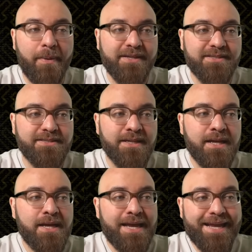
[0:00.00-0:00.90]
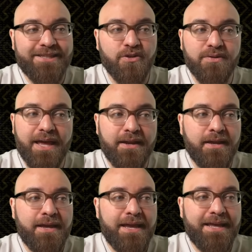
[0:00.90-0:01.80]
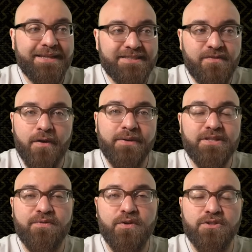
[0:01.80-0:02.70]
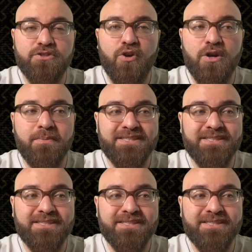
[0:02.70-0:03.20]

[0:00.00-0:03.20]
basis. Until then, it is very difficult to start him,